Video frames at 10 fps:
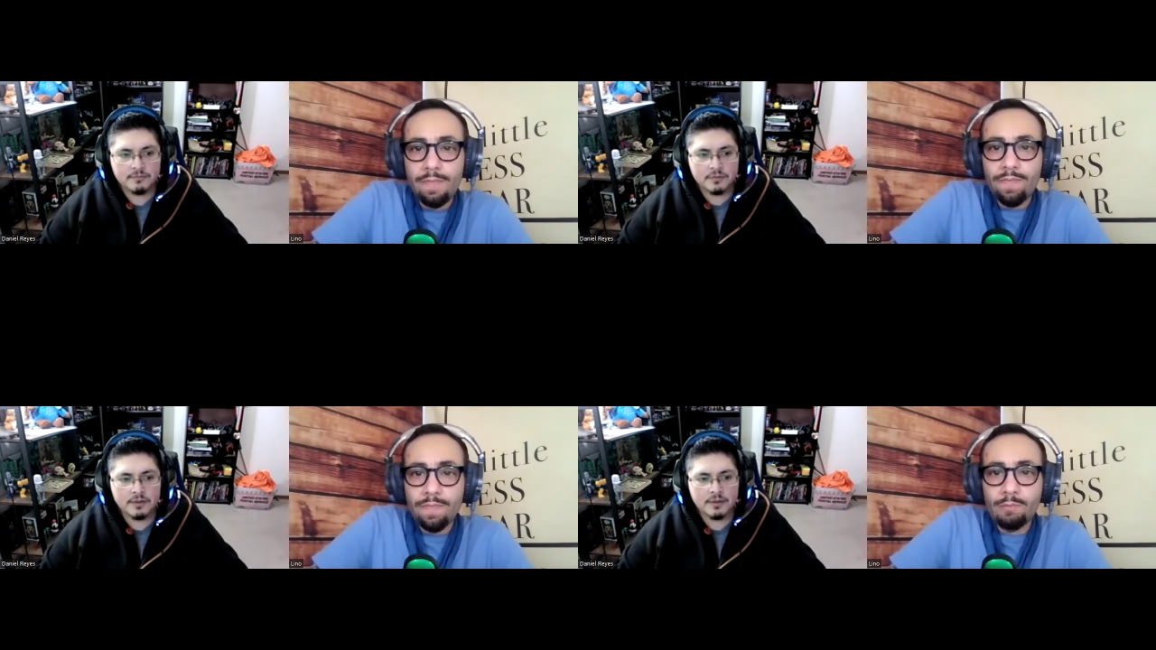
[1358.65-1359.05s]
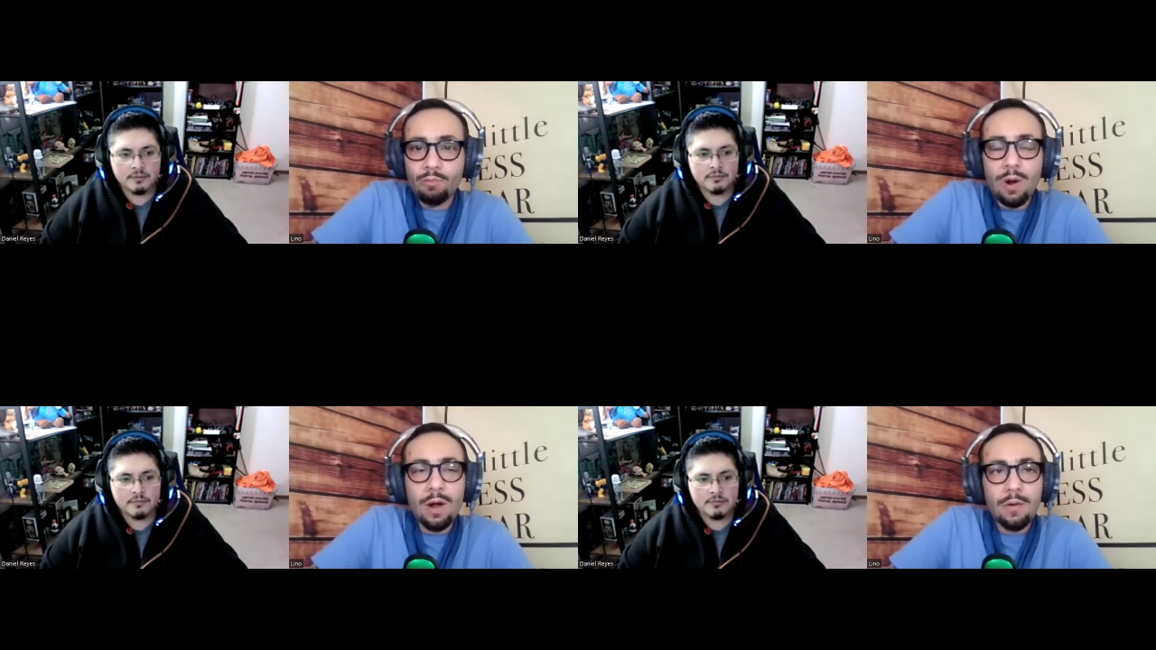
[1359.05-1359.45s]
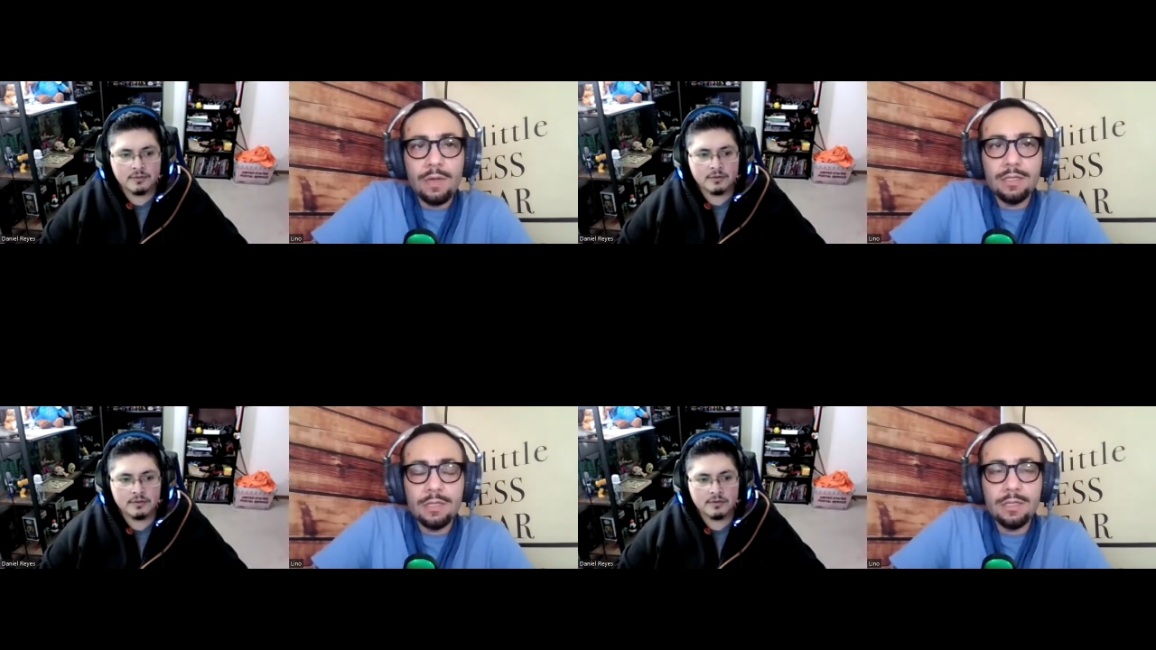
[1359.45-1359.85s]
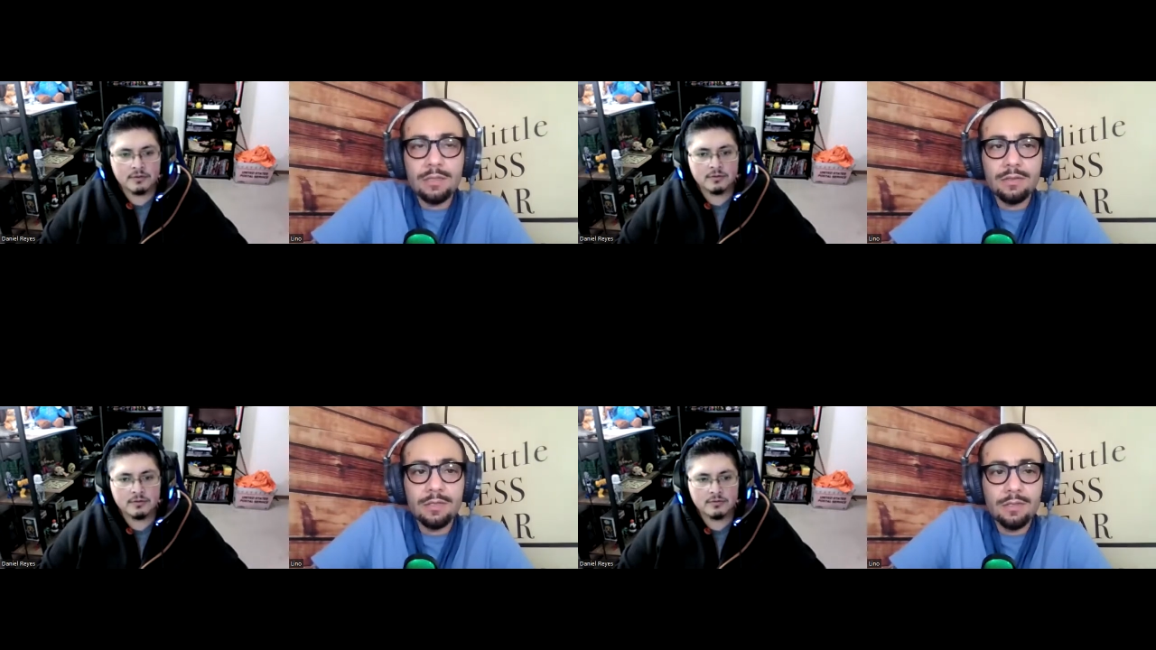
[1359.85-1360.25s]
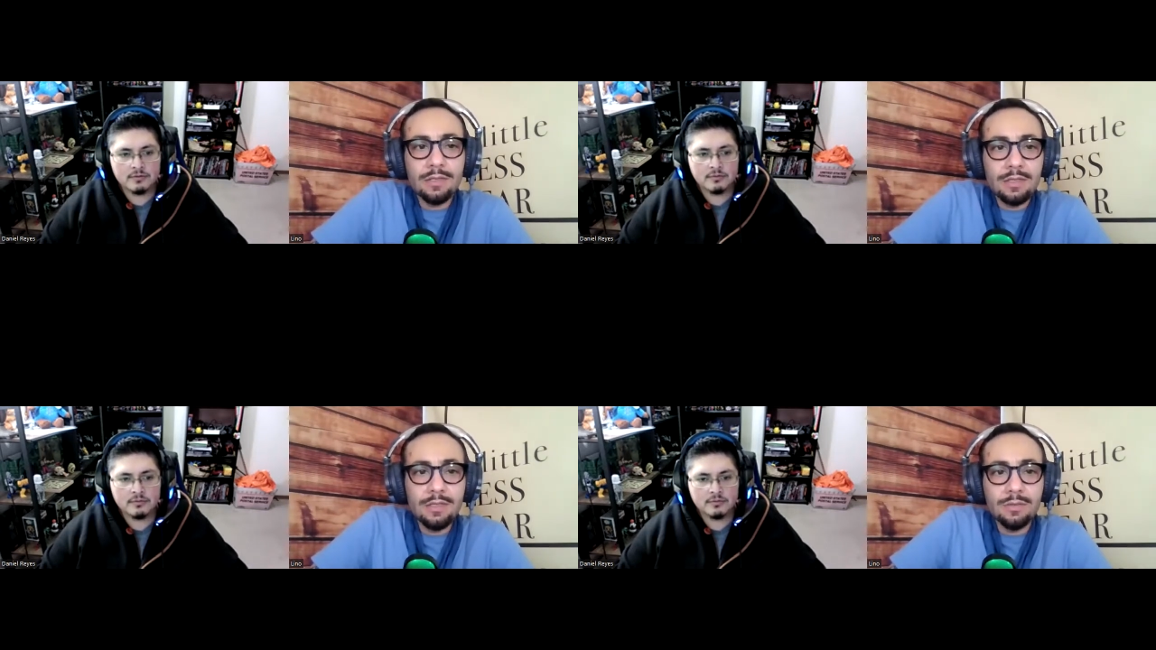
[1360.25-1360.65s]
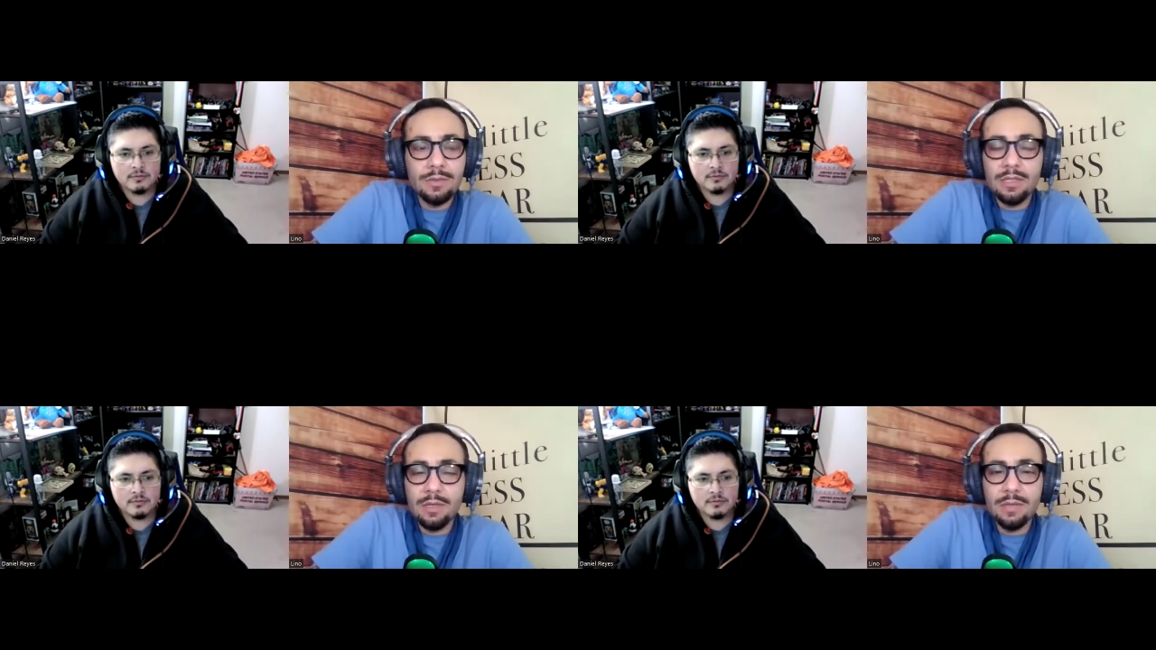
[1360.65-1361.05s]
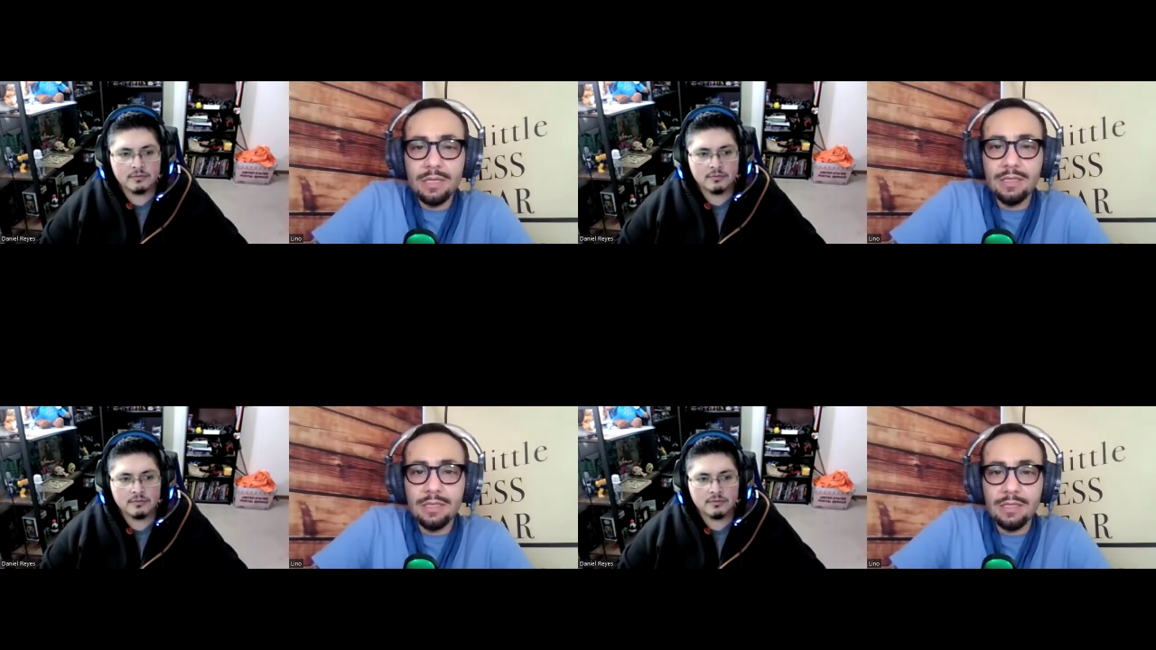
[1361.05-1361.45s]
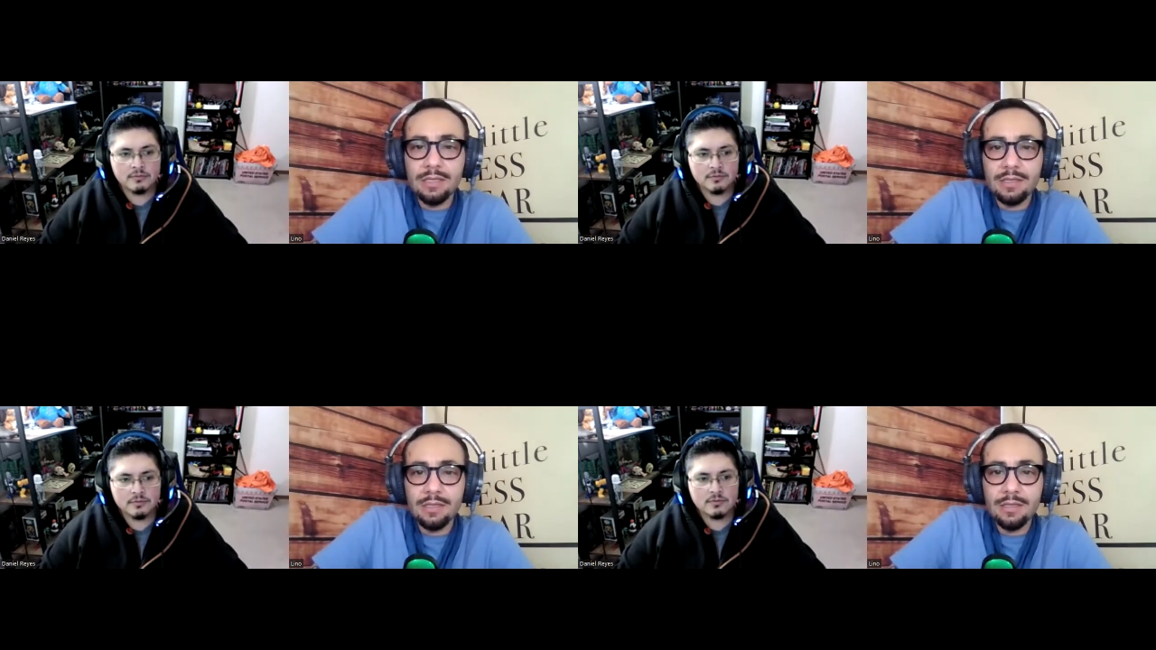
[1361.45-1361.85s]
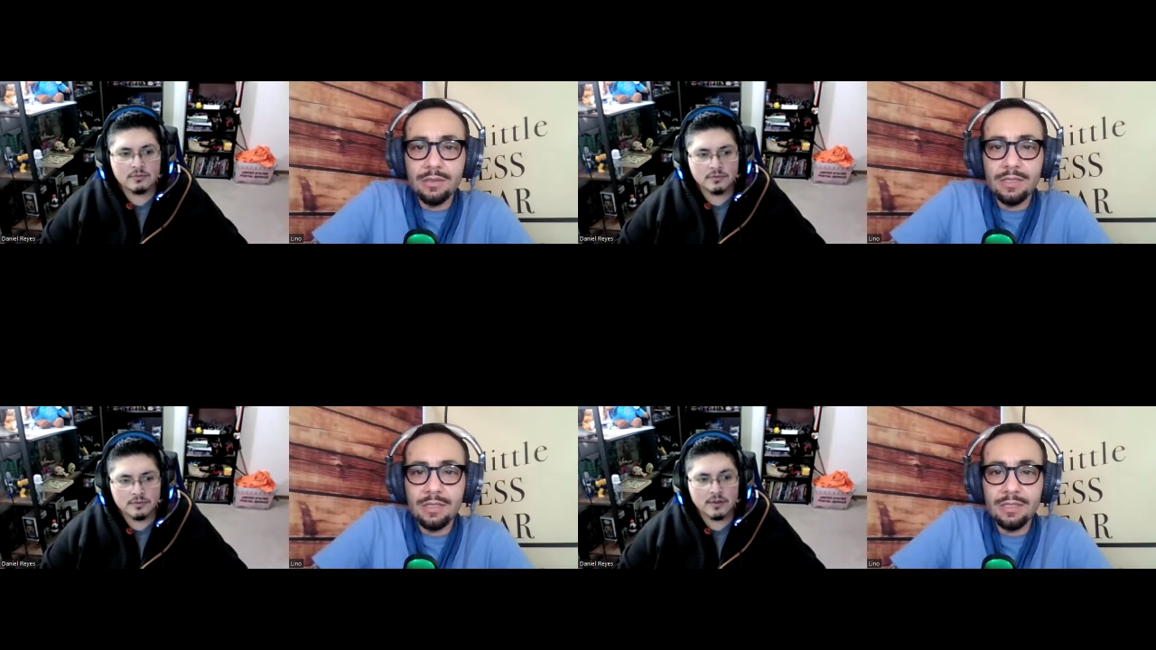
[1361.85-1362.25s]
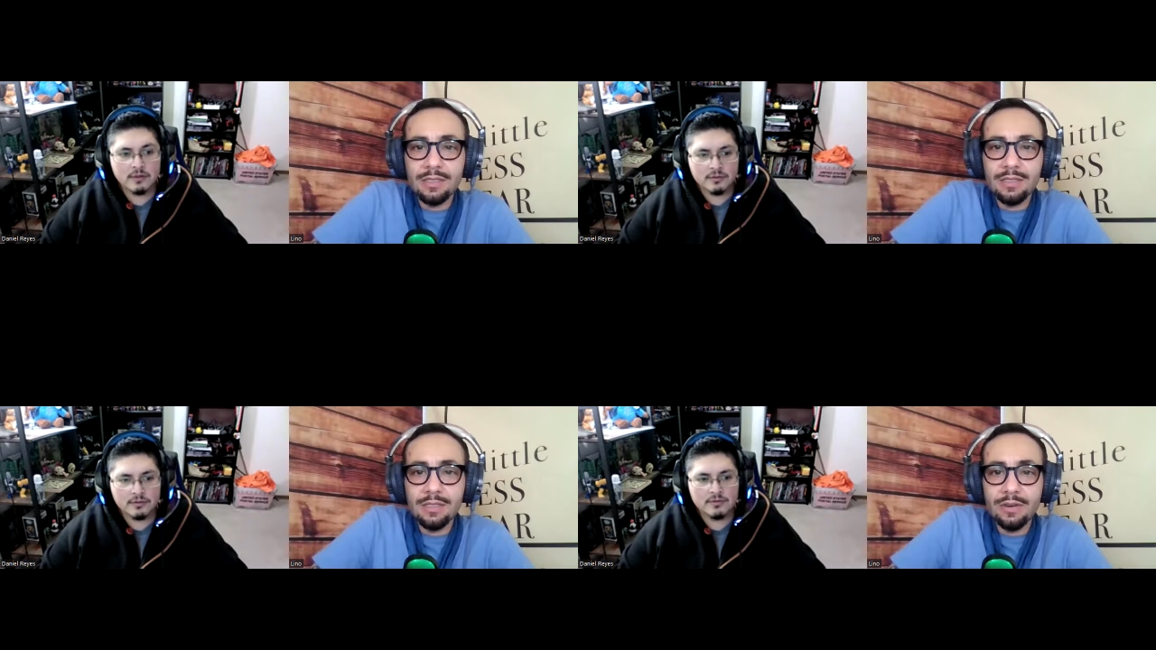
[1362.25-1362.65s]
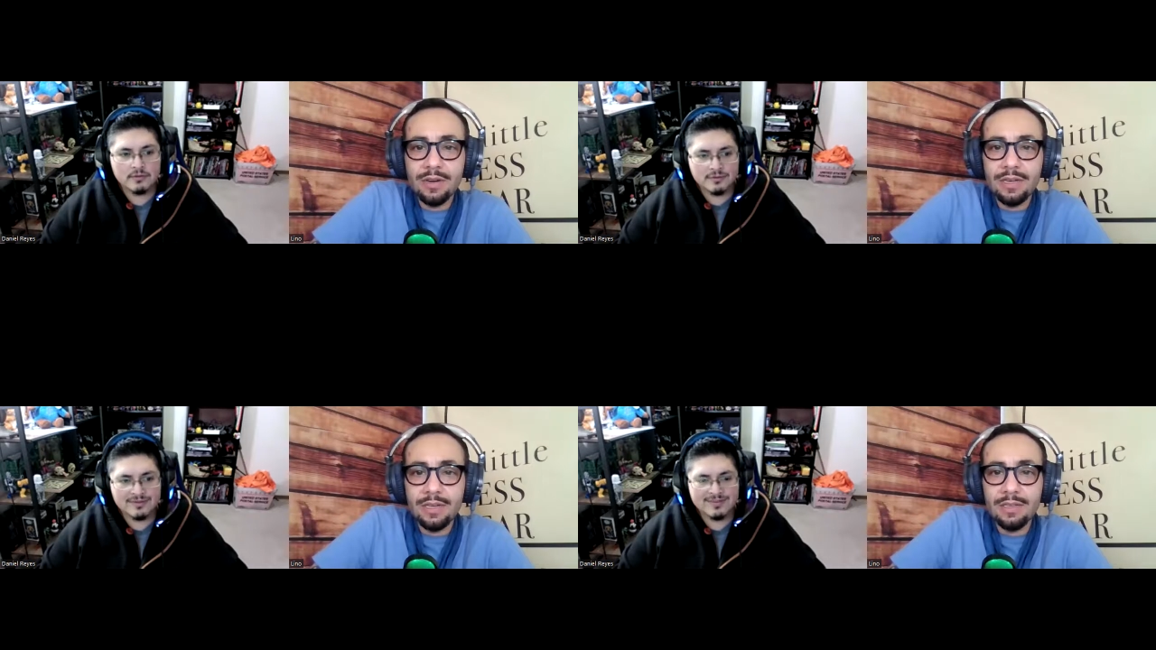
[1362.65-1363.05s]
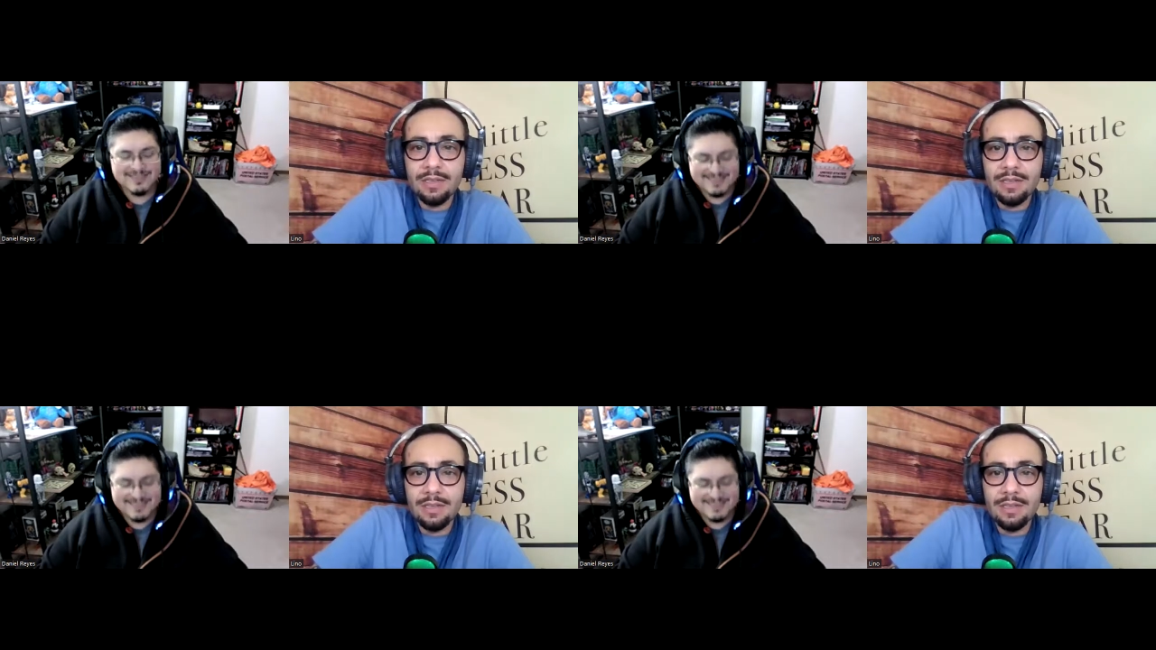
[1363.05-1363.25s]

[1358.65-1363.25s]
Speaker 1: yeah, Wow. That's this is really amazing. yeah. Seriously, this is great.